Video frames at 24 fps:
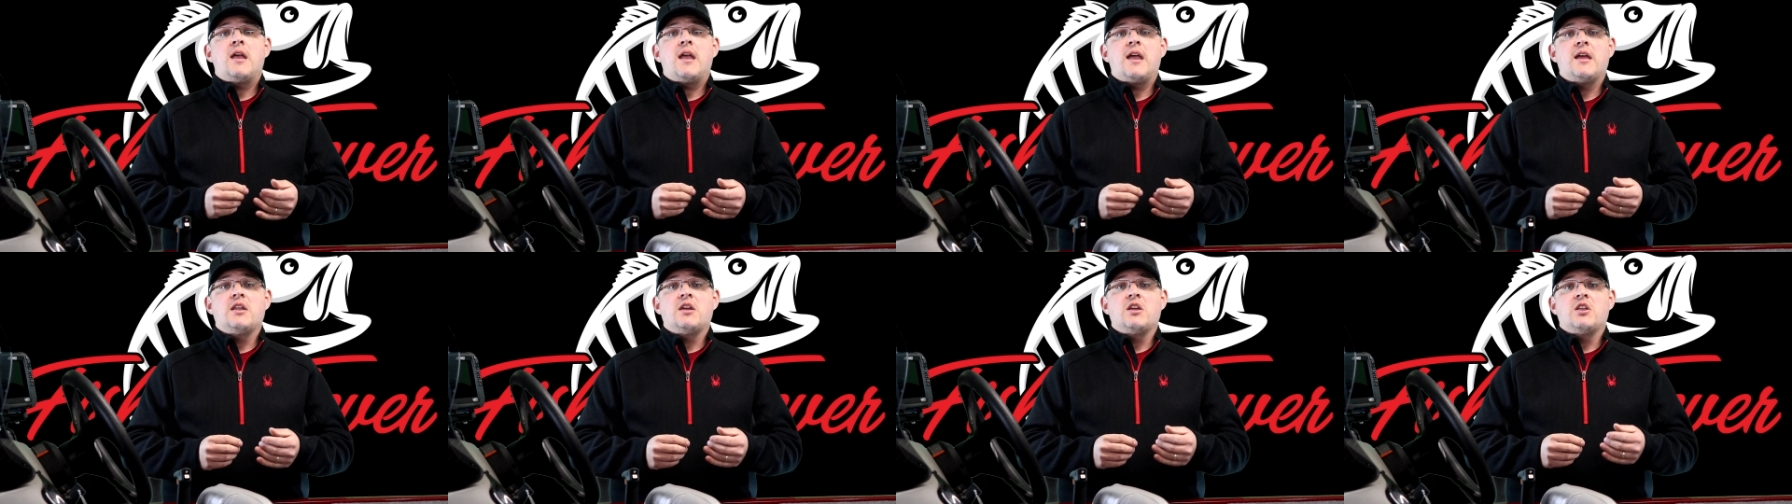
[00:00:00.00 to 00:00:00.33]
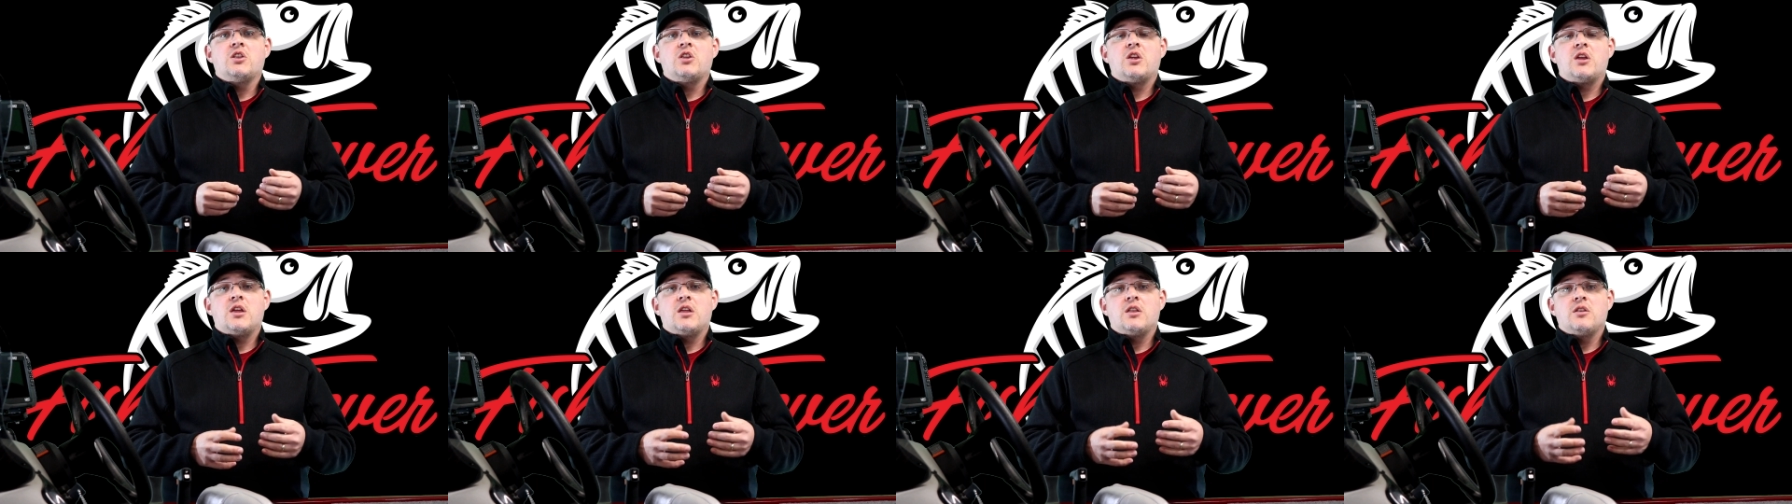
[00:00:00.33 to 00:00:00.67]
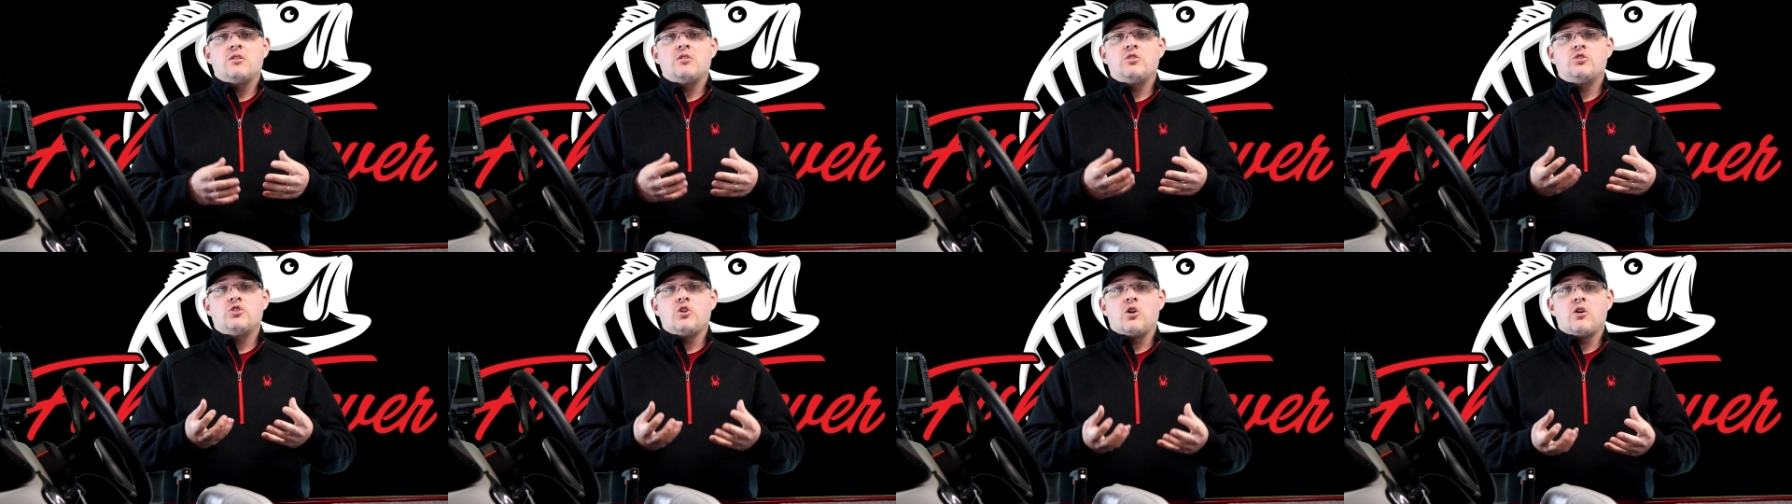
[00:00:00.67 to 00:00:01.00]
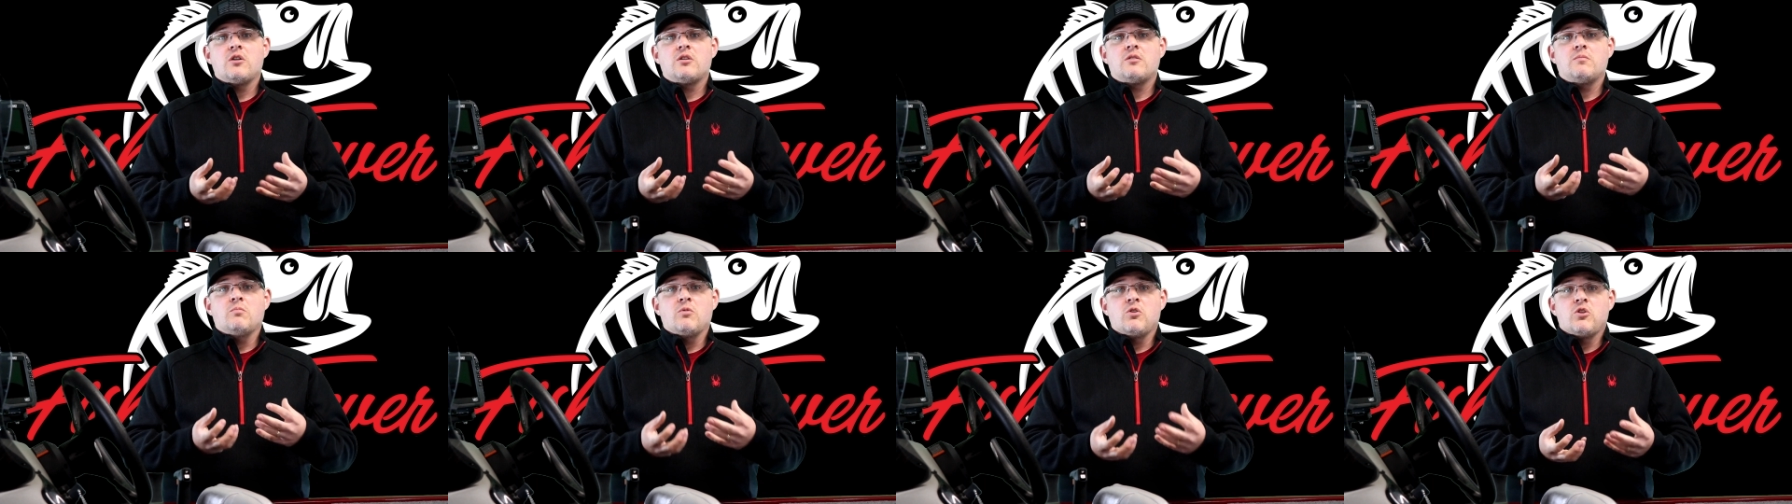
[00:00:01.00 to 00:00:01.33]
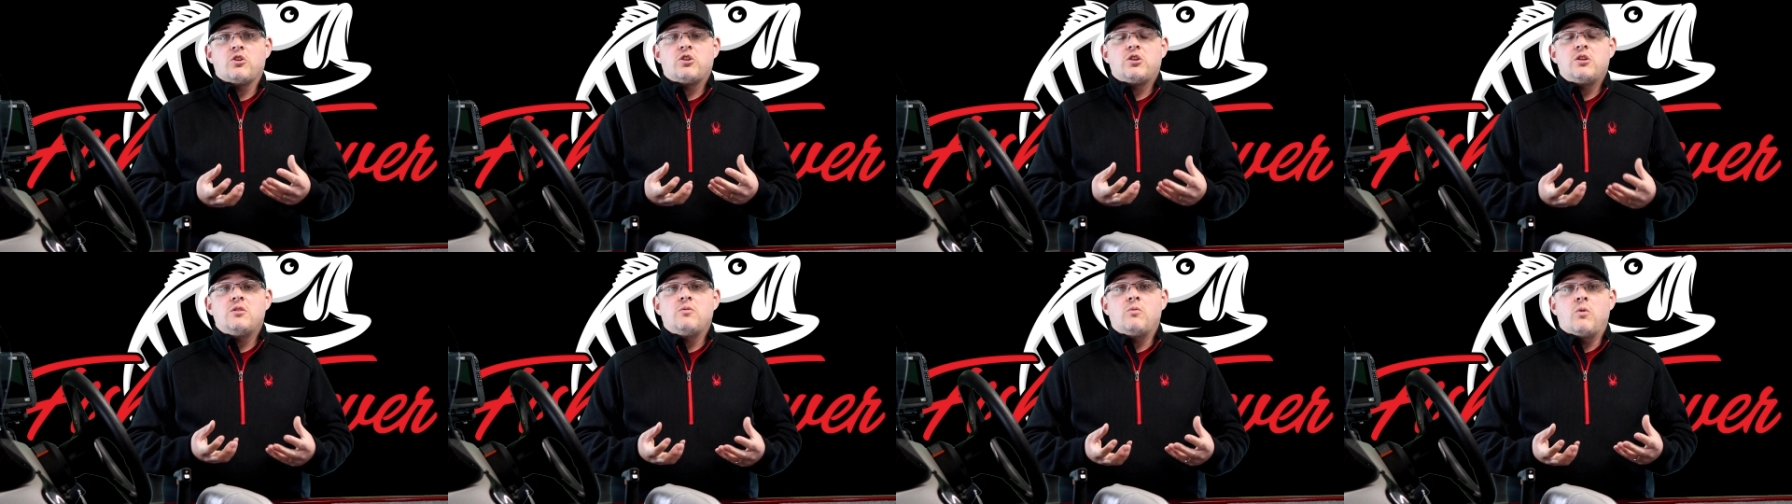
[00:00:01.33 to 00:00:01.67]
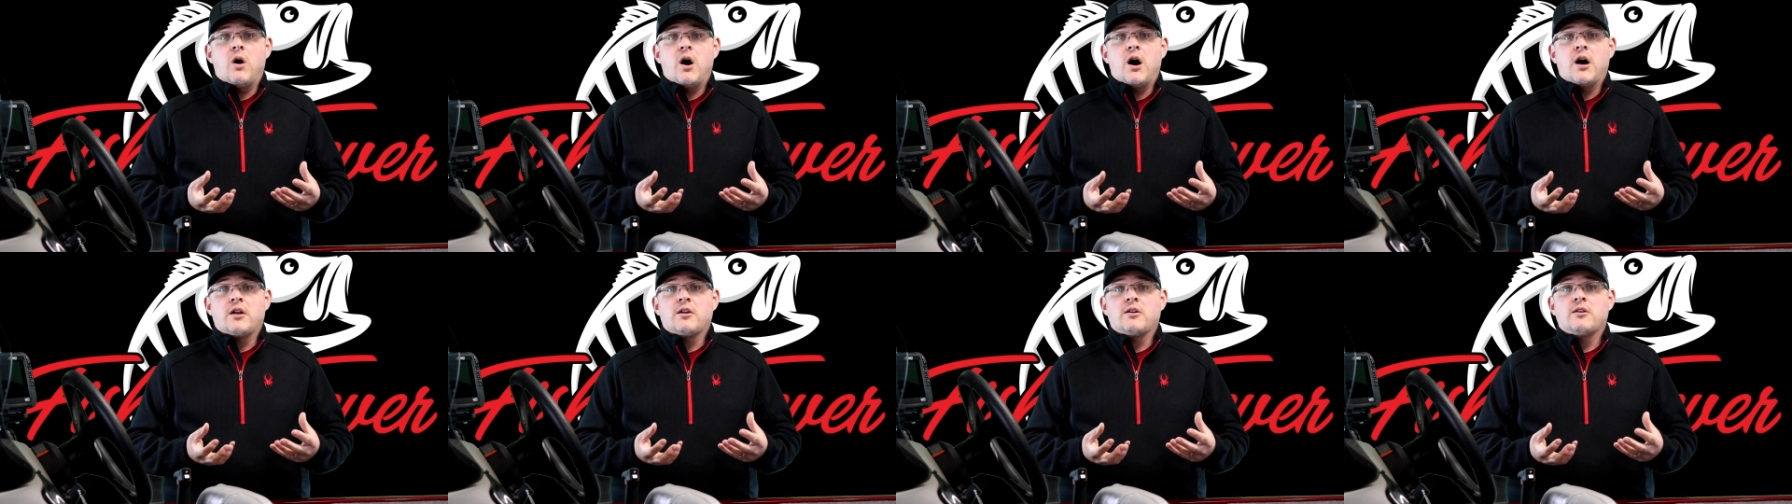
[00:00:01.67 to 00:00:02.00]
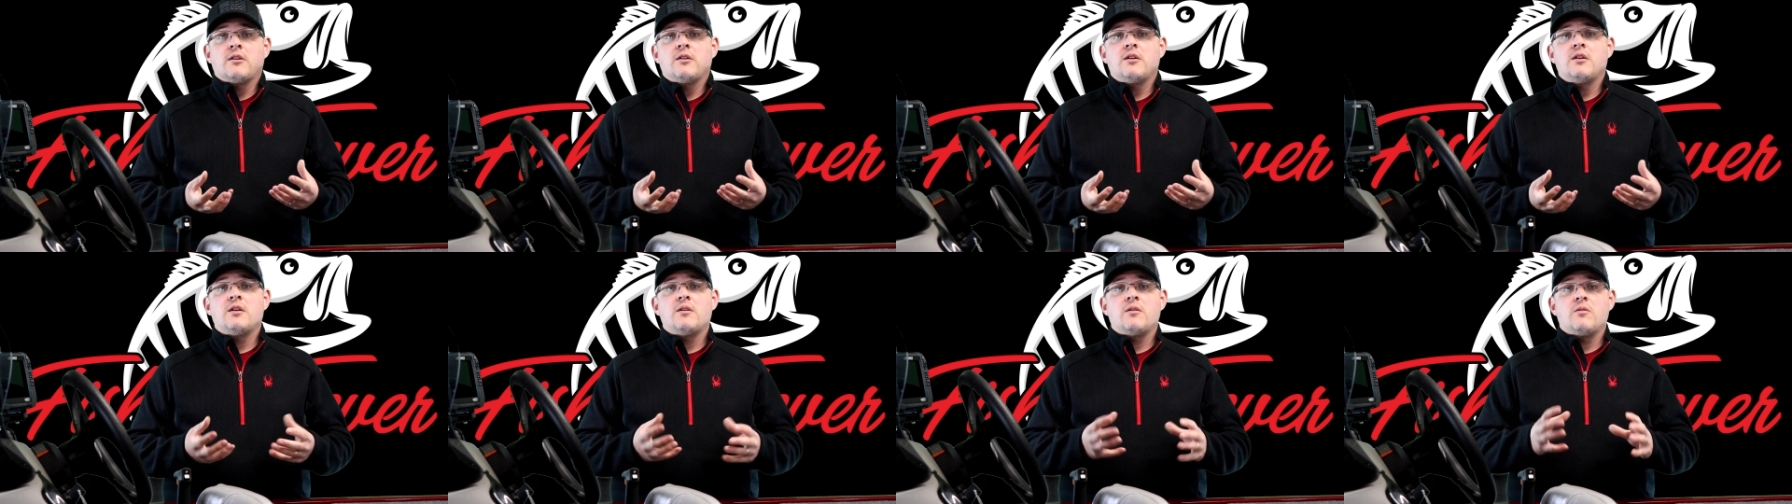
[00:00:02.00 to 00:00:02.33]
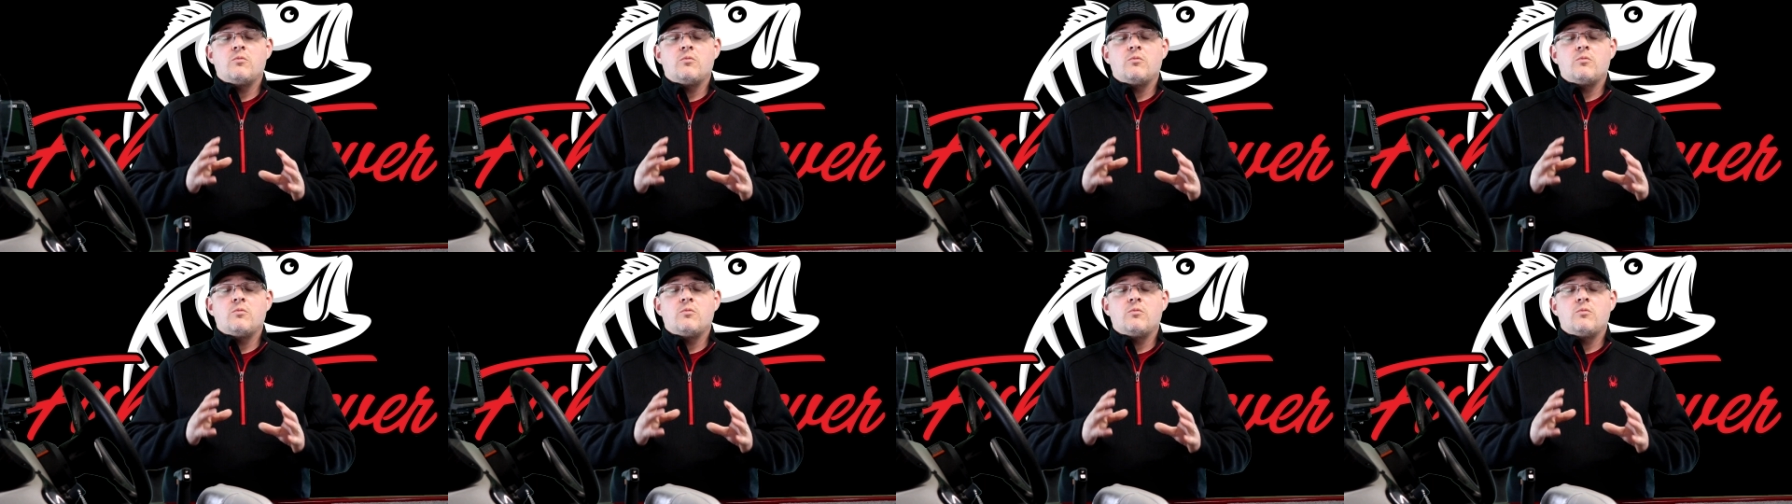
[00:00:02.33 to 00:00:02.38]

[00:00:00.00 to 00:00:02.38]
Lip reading: and in dark murky water,